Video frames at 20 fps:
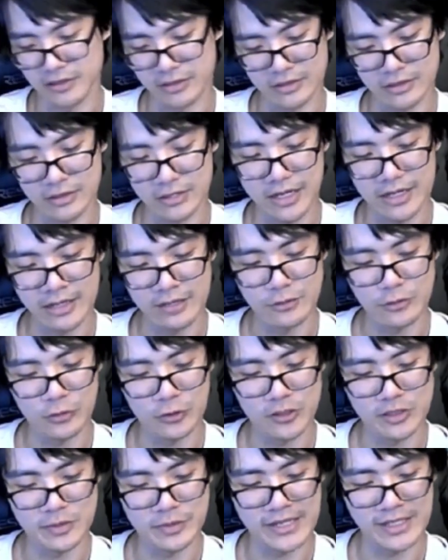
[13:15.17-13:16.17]
kind of
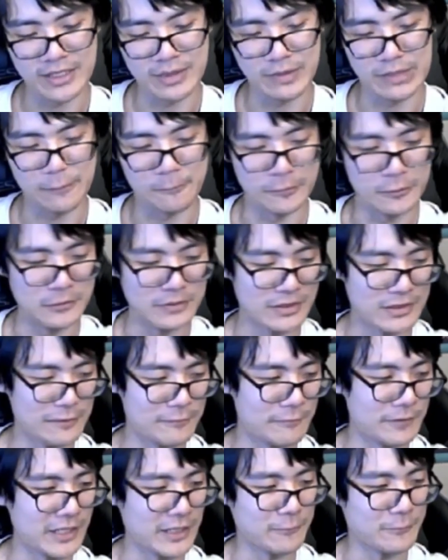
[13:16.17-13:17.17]
draws back to my roots
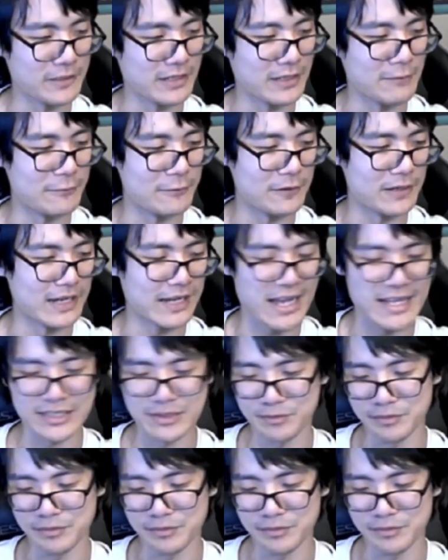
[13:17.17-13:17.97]
of like whenever I asked